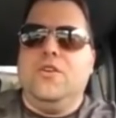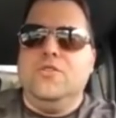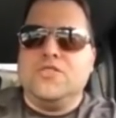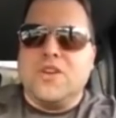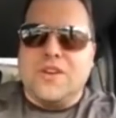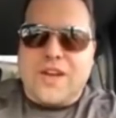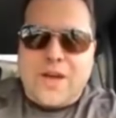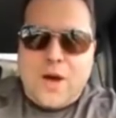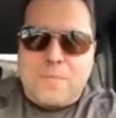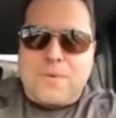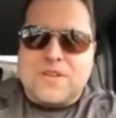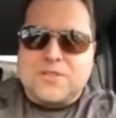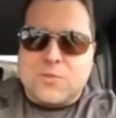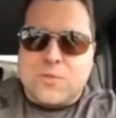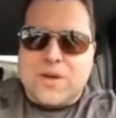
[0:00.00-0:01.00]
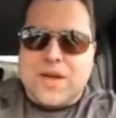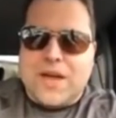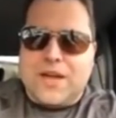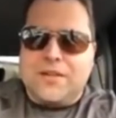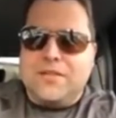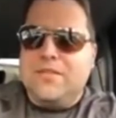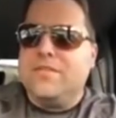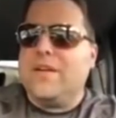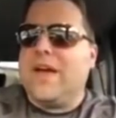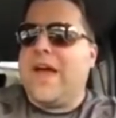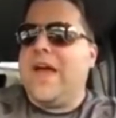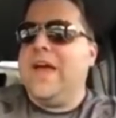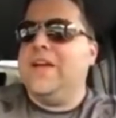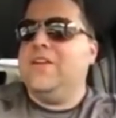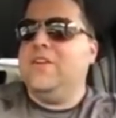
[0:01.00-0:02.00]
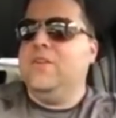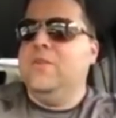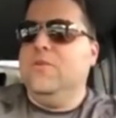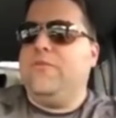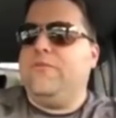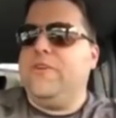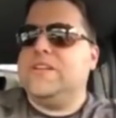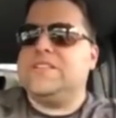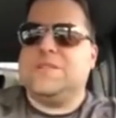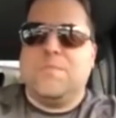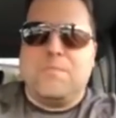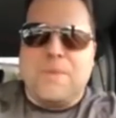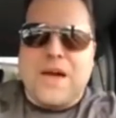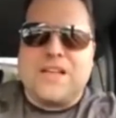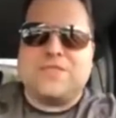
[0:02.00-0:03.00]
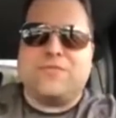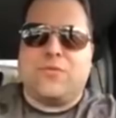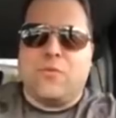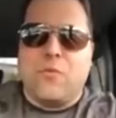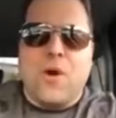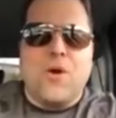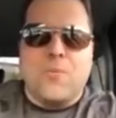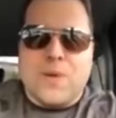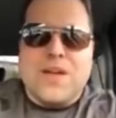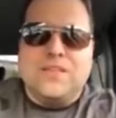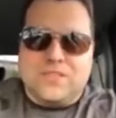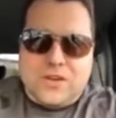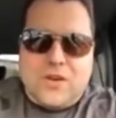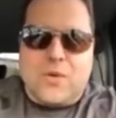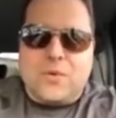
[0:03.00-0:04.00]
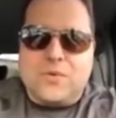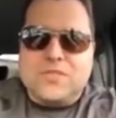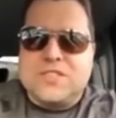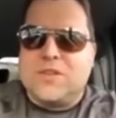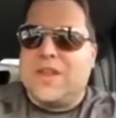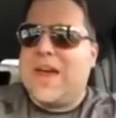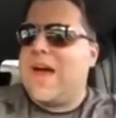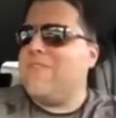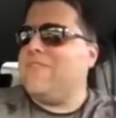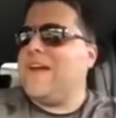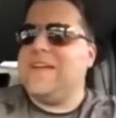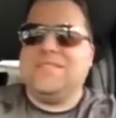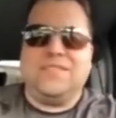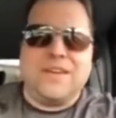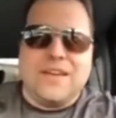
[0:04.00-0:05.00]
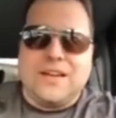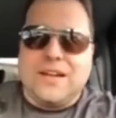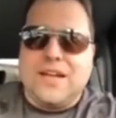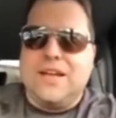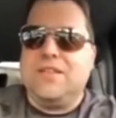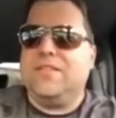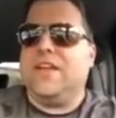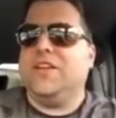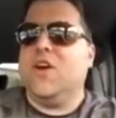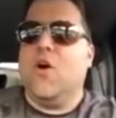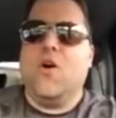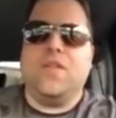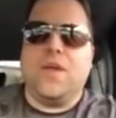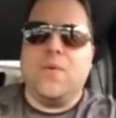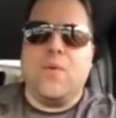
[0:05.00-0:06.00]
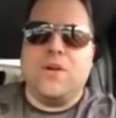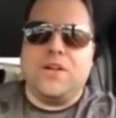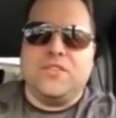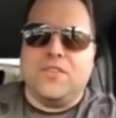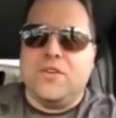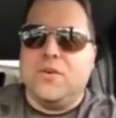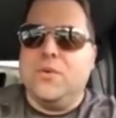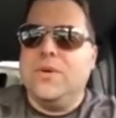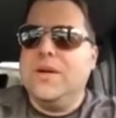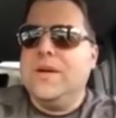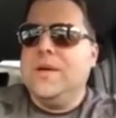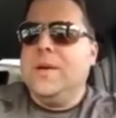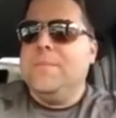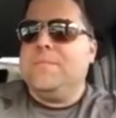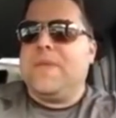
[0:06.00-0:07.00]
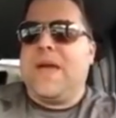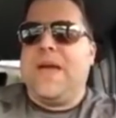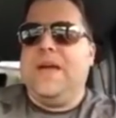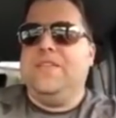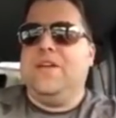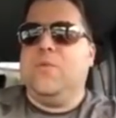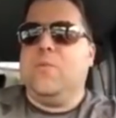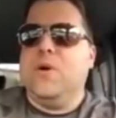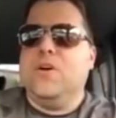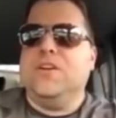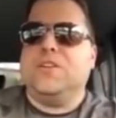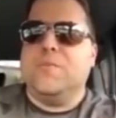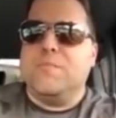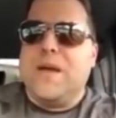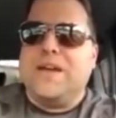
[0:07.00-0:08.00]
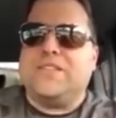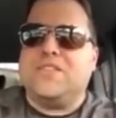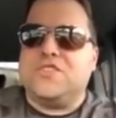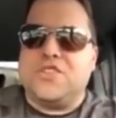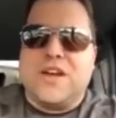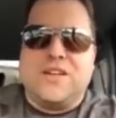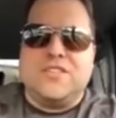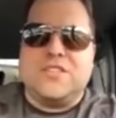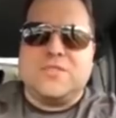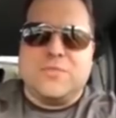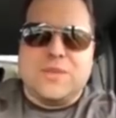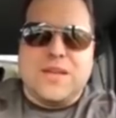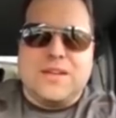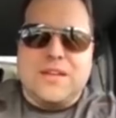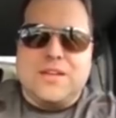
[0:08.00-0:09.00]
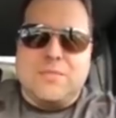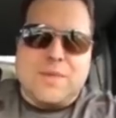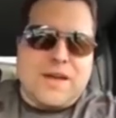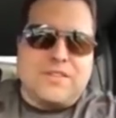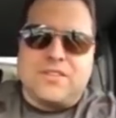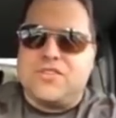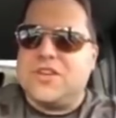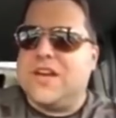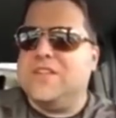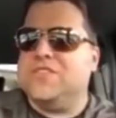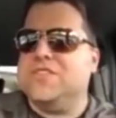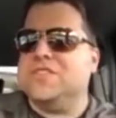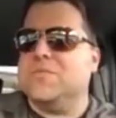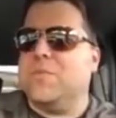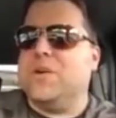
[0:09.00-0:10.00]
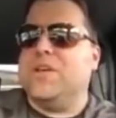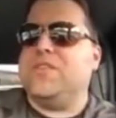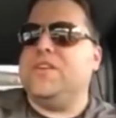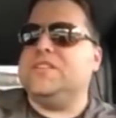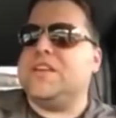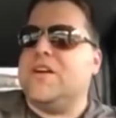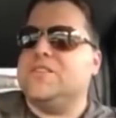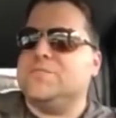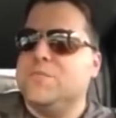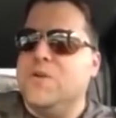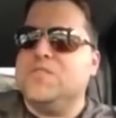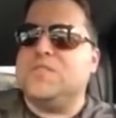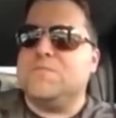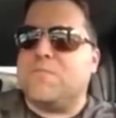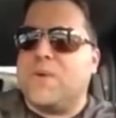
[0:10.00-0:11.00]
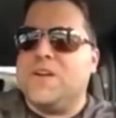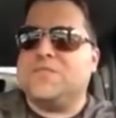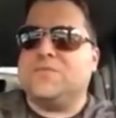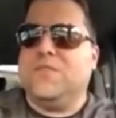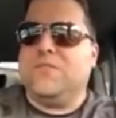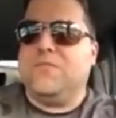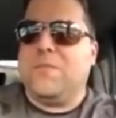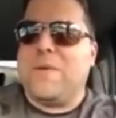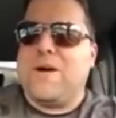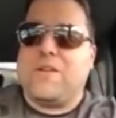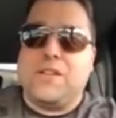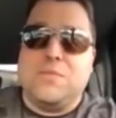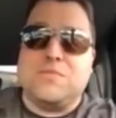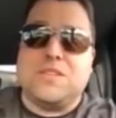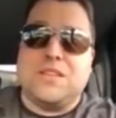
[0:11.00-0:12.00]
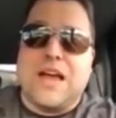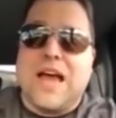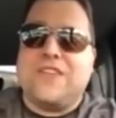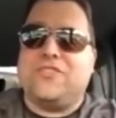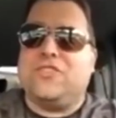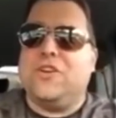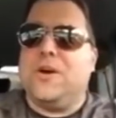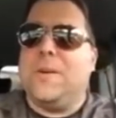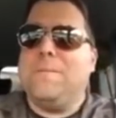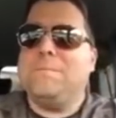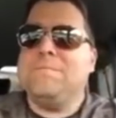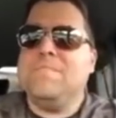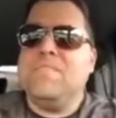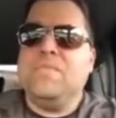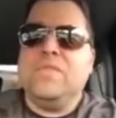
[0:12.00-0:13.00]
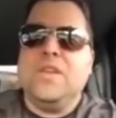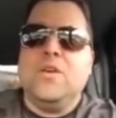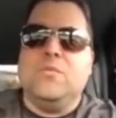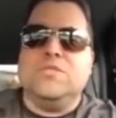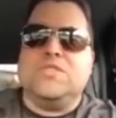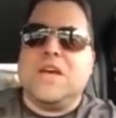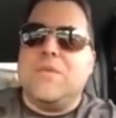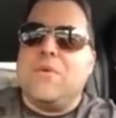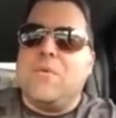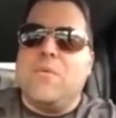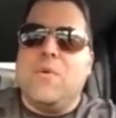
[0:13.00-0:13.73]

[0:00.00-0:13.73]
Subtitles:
who's going to help us win and who fits the best for what we do. So they have an identity, they know what they want to do, and they're willing to make the changes when they need to make the changes. And one of the things I was most impressed with about Clemson last year was they